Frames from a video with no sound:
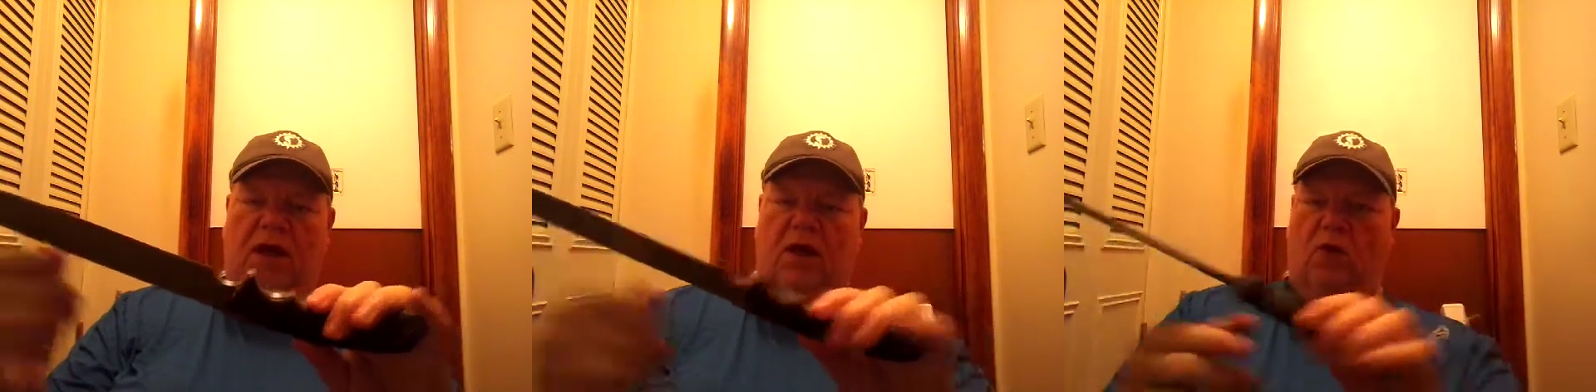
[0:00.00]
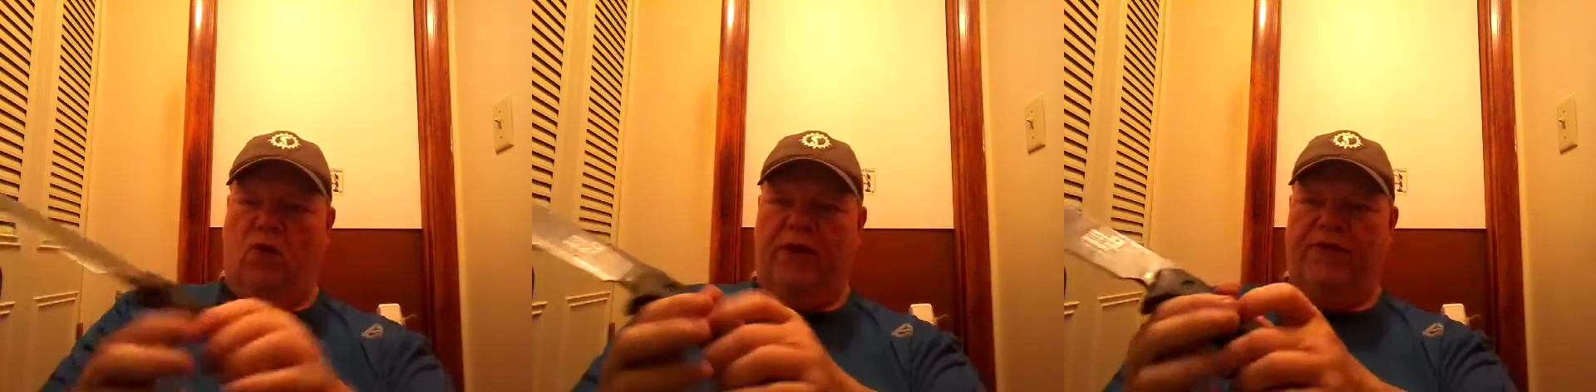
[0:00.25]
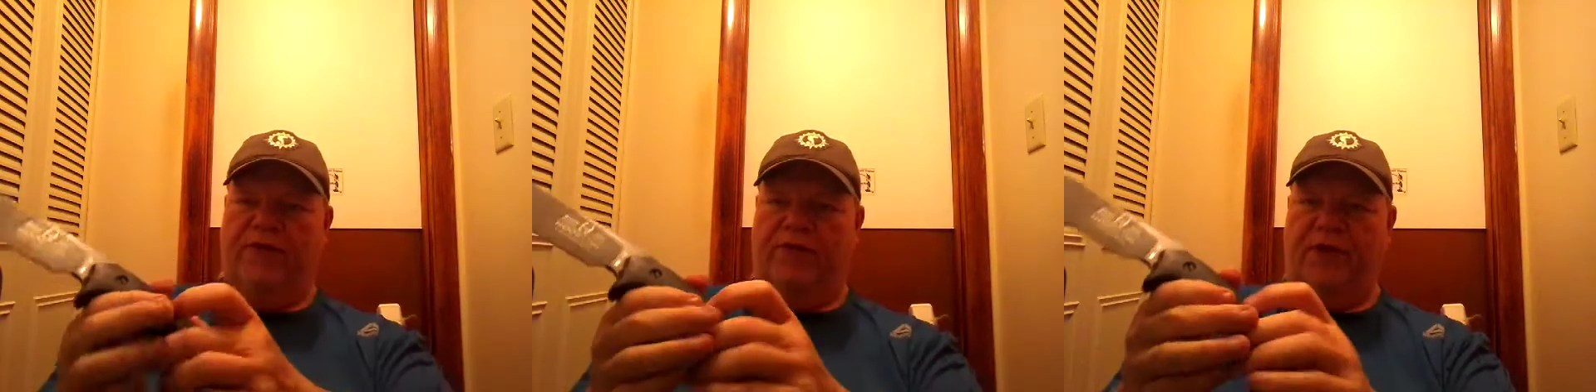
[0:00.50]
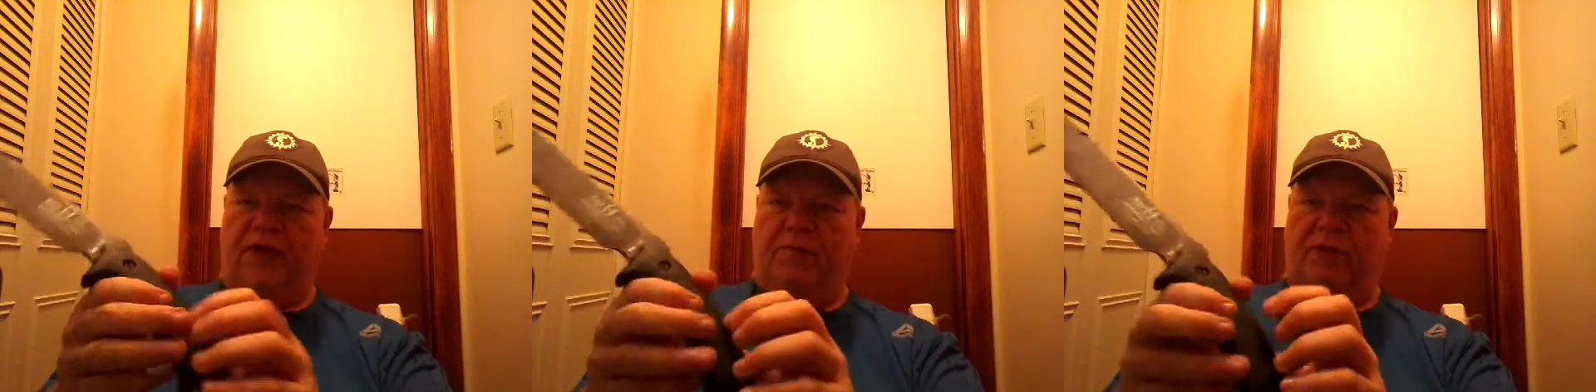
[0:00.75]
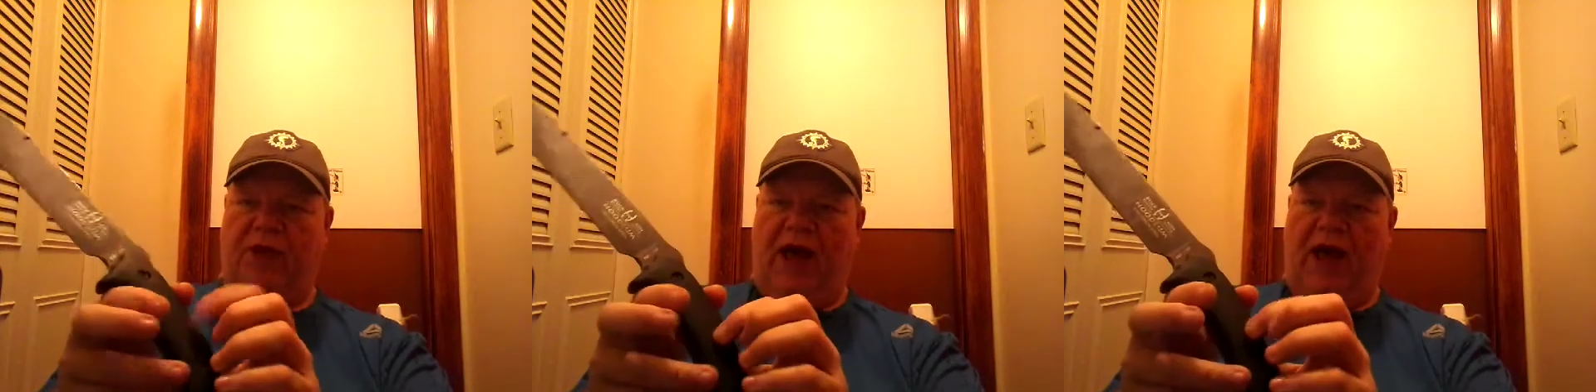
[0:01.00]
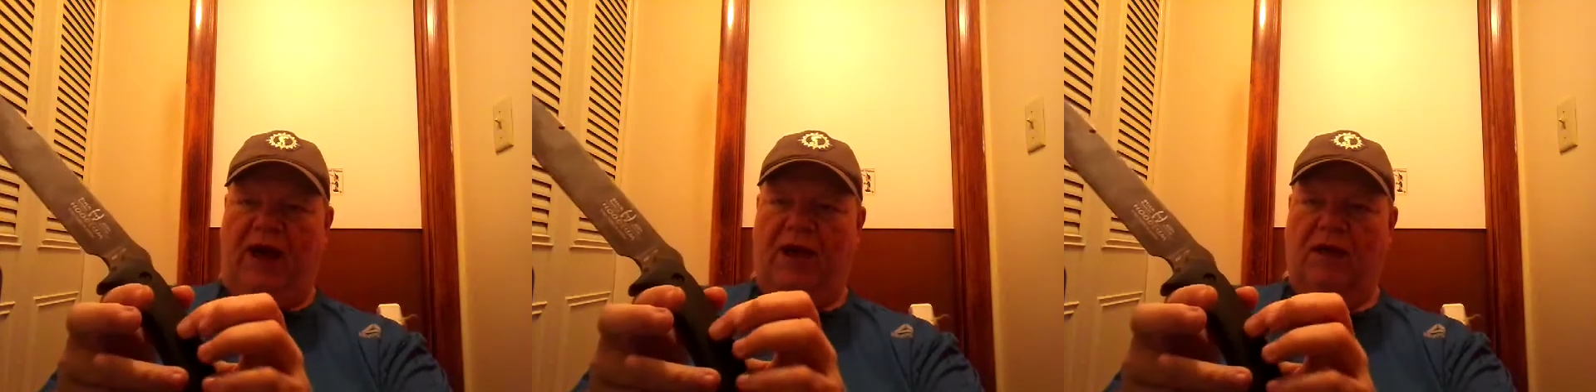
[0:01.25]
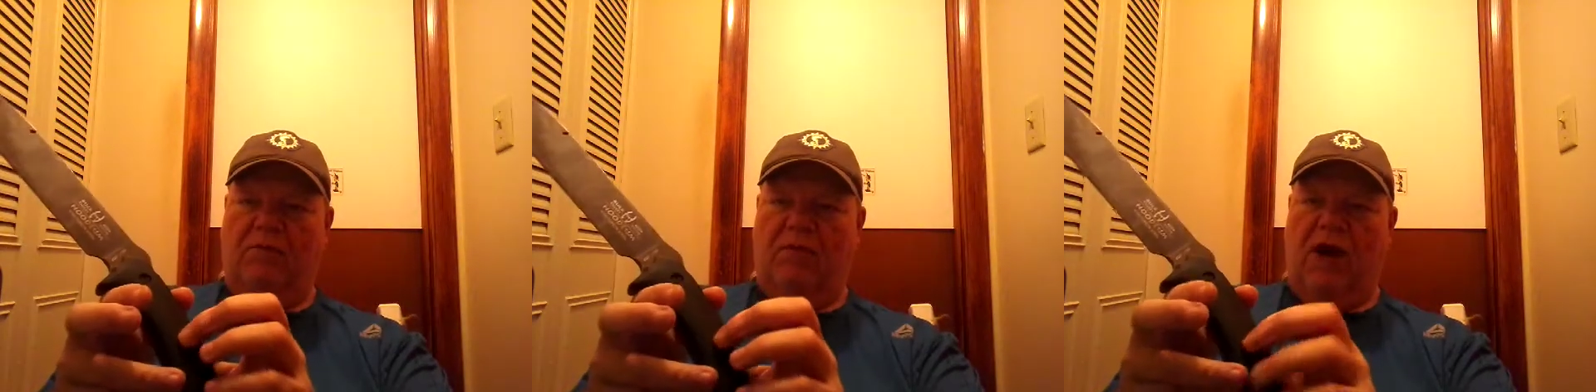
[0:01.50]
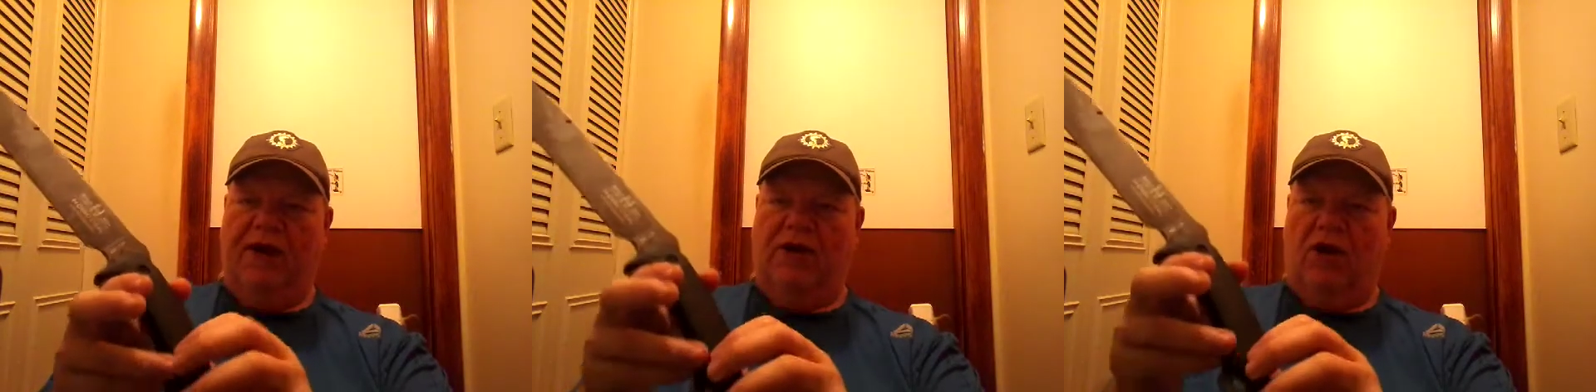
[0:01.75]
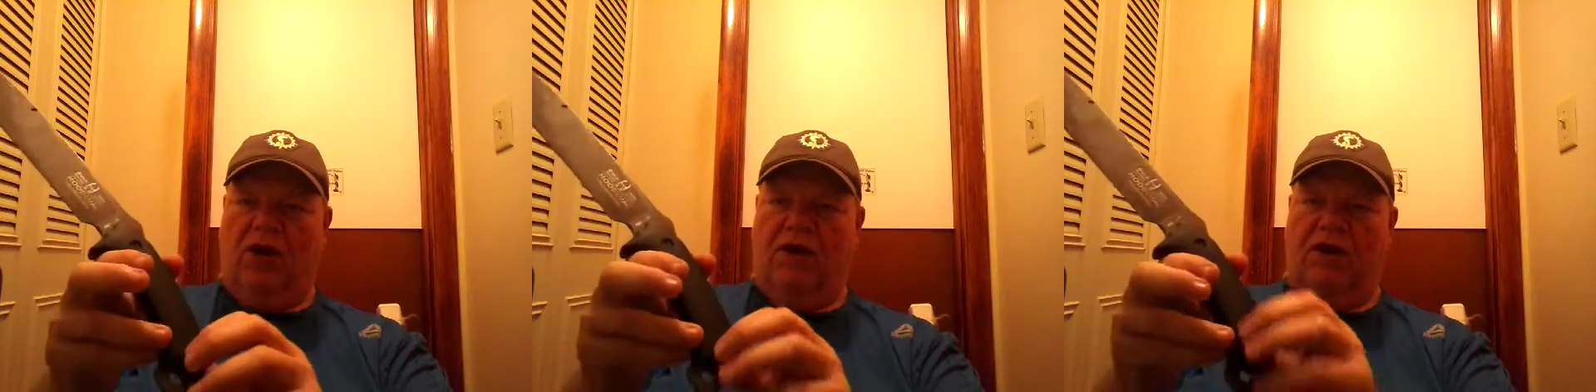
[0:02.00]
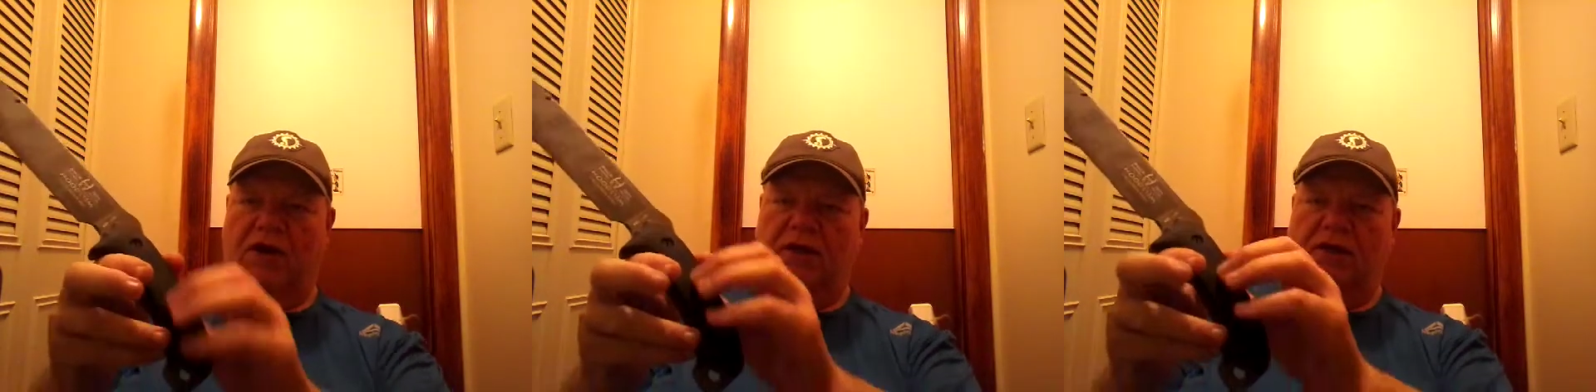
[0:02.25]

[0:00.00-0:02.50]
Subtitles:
with the black micarta